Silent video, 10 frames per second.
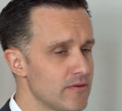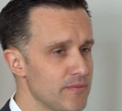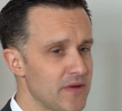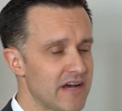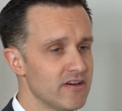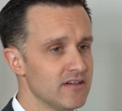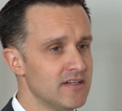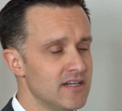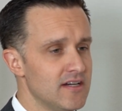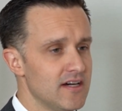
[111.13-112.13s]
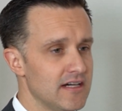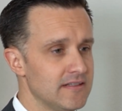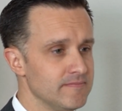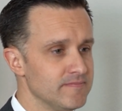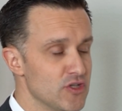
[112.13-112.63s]
I mean, we have a
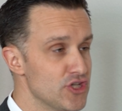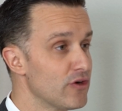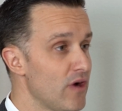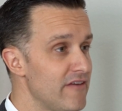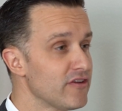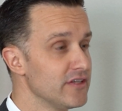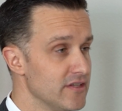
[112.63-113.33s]
geographically